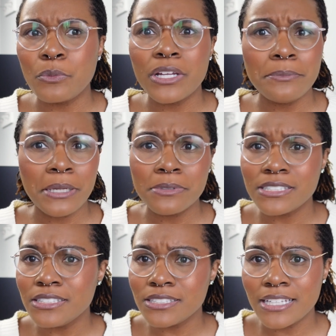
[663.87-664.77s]
want to be able
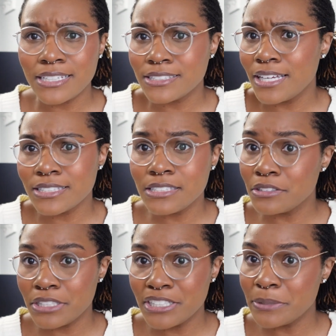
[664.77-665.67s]
to just like text their
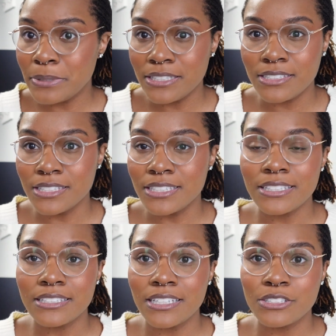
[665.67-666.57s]
therapist and think
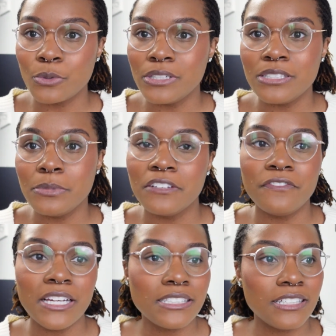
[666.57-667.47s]
that that's going to be
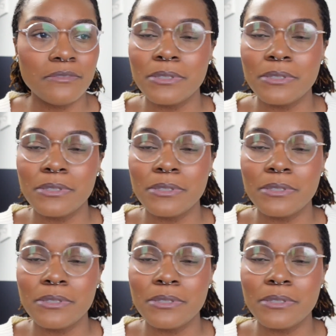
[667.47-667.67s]
effective.